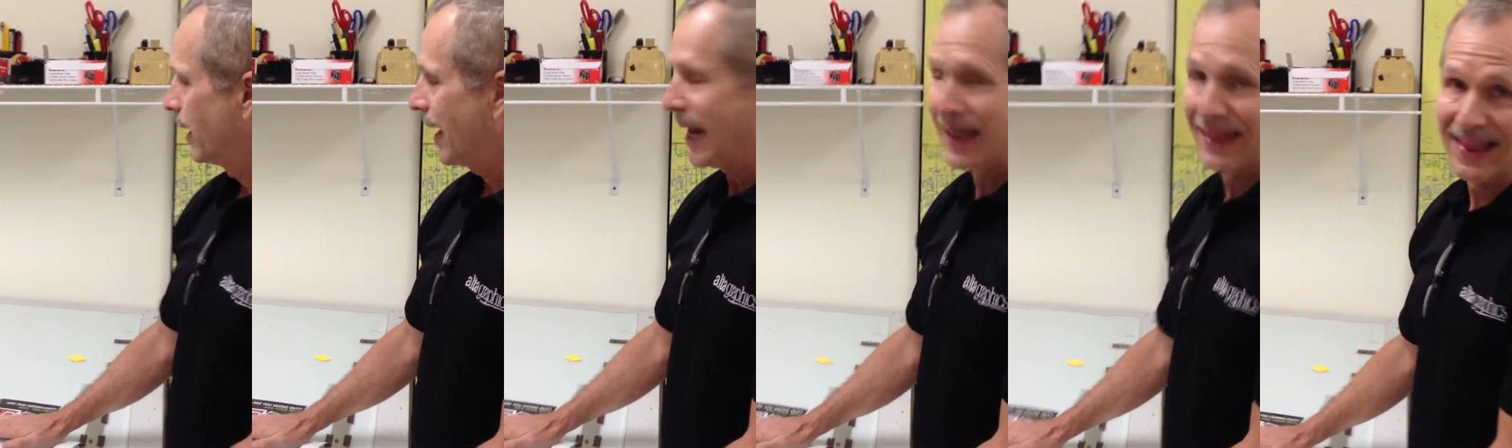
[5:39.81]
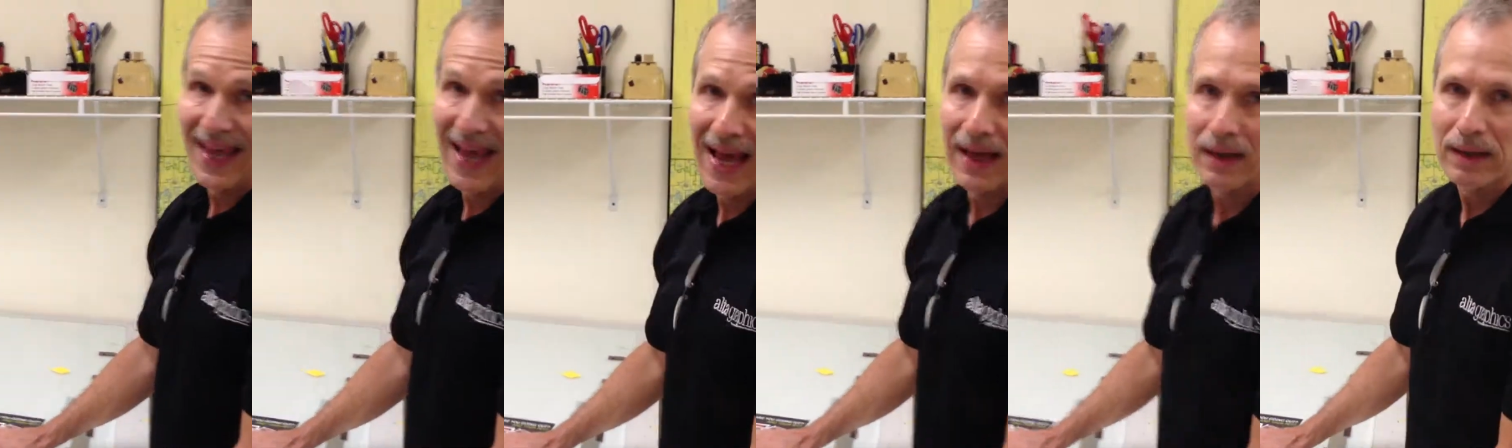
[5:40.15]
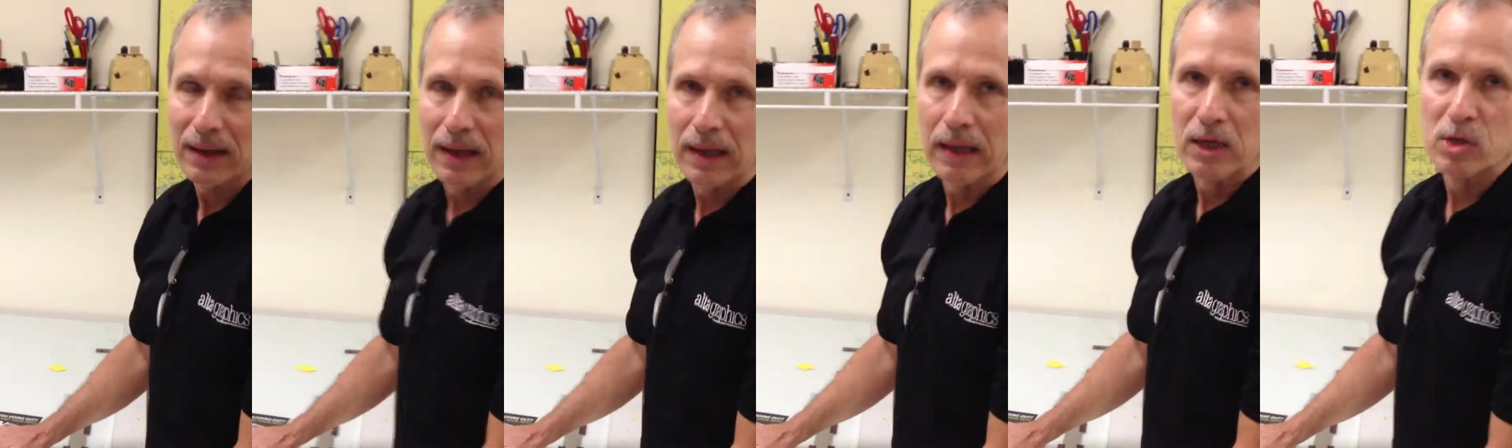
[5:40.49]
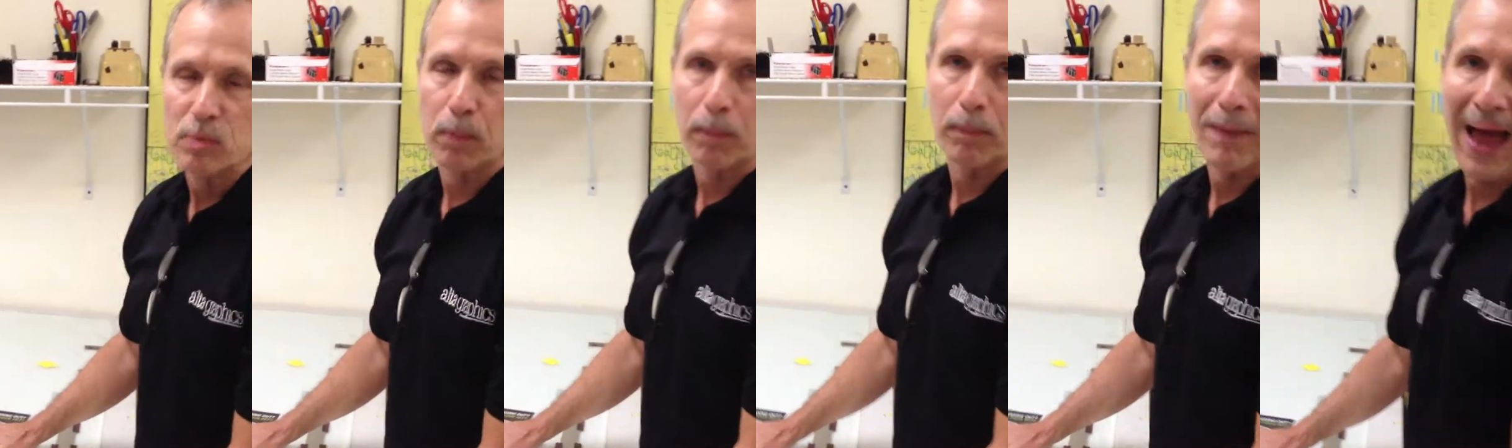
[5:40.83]
And that
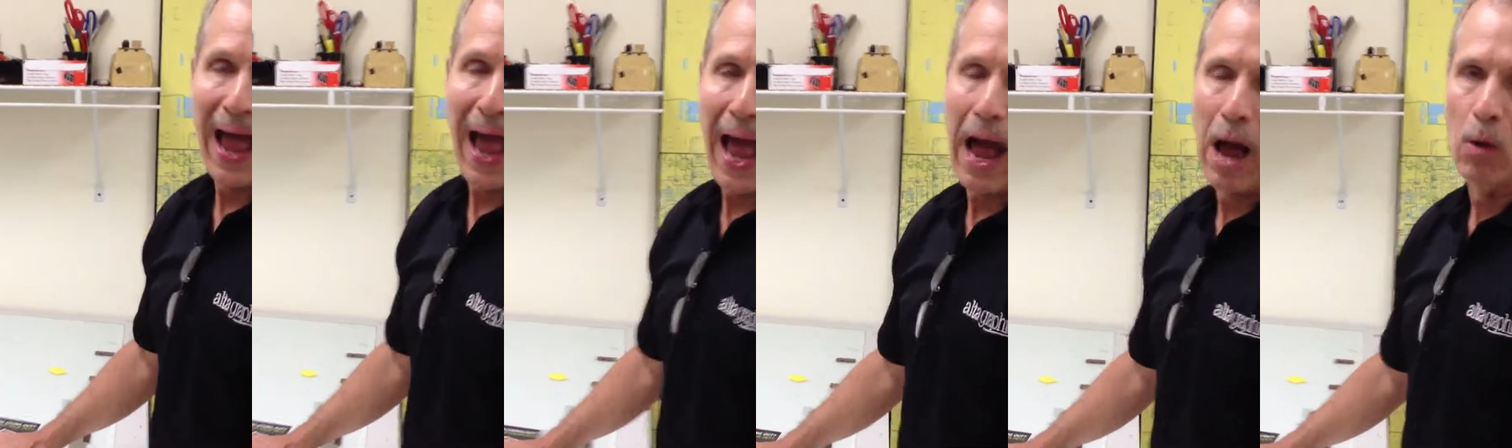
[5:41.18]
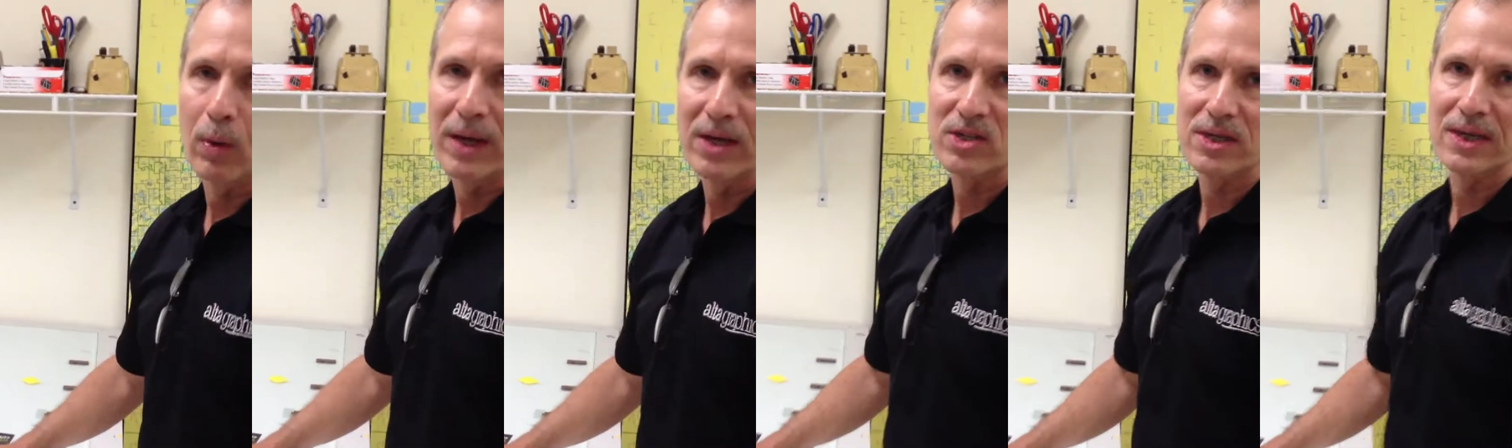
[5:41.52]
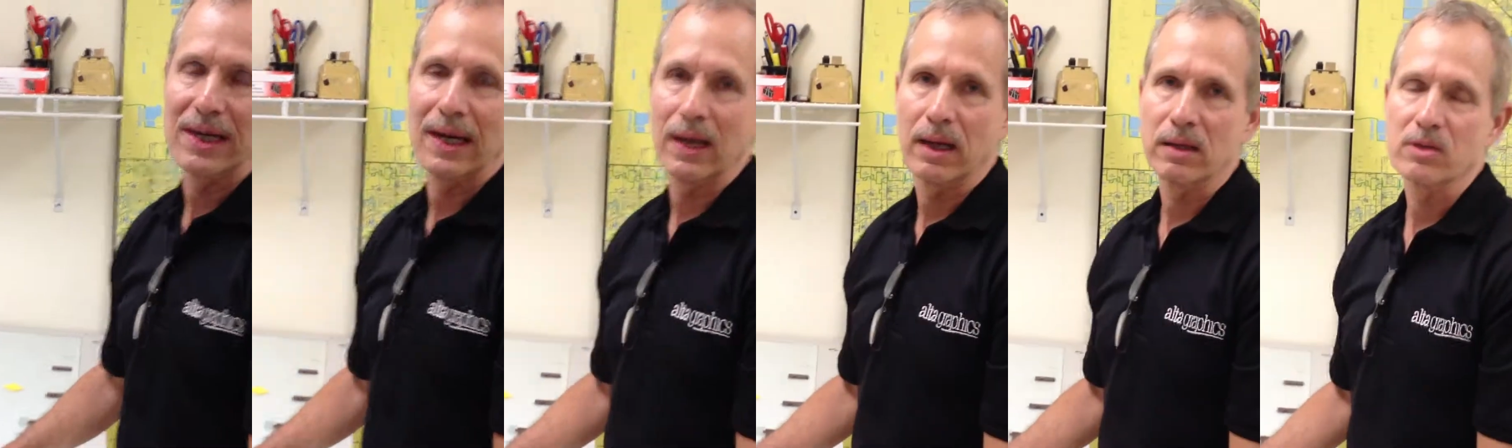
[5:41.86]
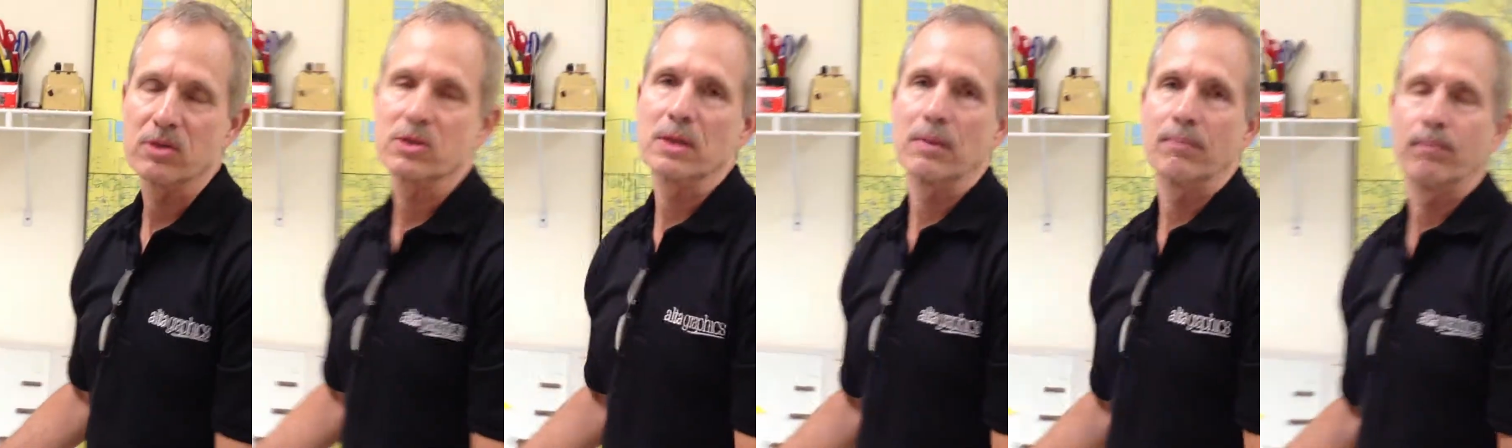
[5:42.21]
is how easy it
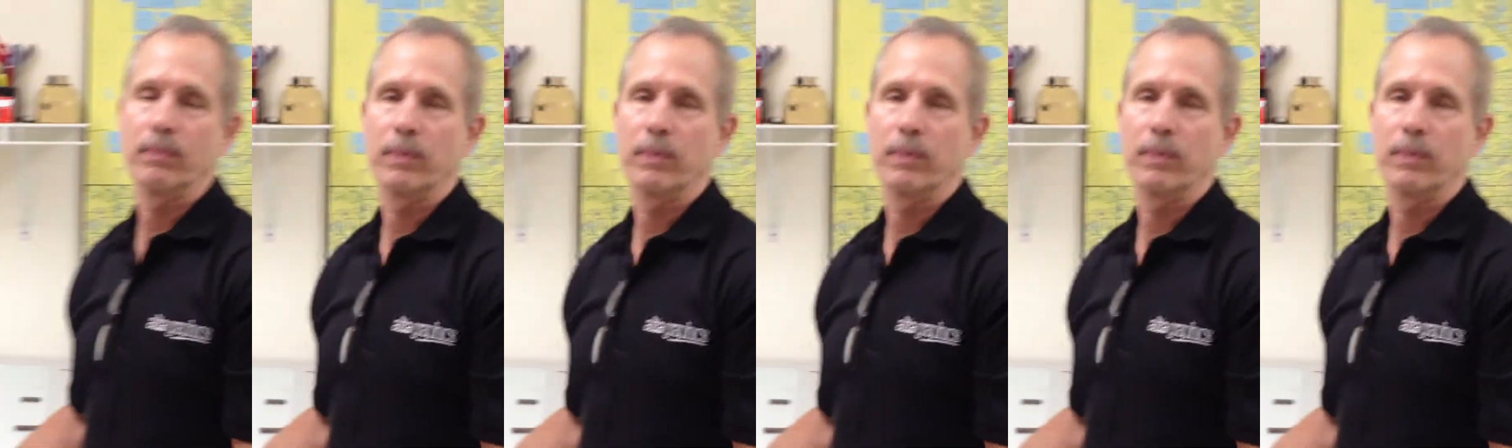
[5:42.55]
is.